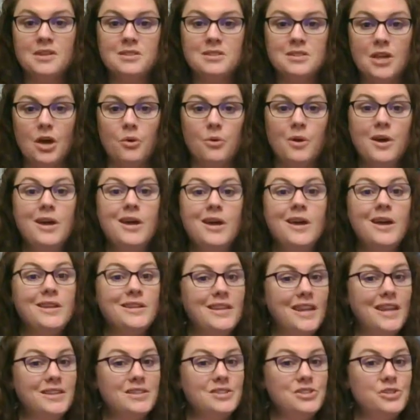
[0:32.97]
So,
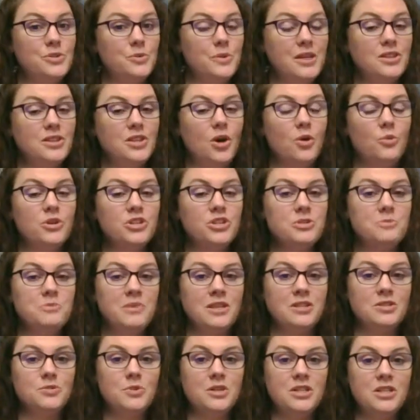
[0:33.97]
today's a new week though, which
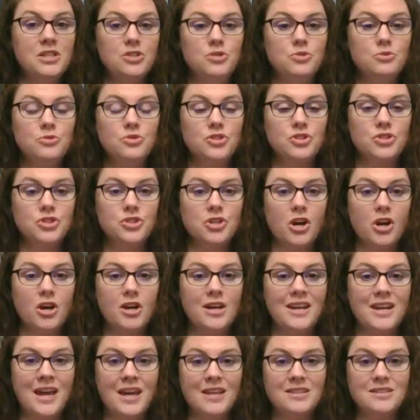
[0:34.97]
means we need to
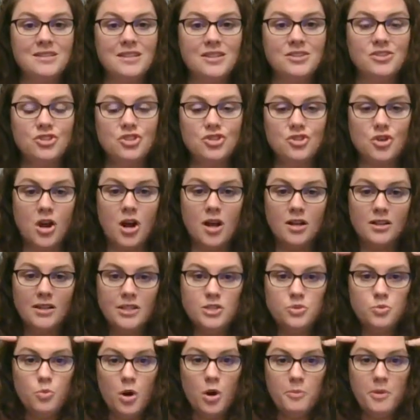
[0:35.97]
start nice and strong.
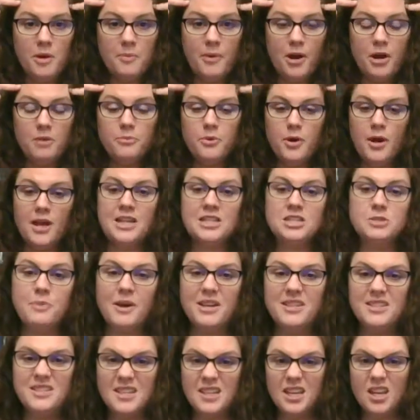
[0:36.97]
Let's warm up our brains
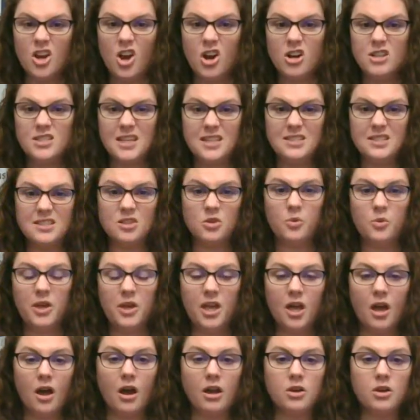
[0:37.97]
by singing our days of the
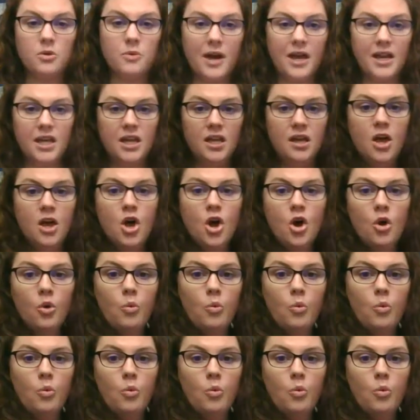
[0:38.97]
week. Are you ready?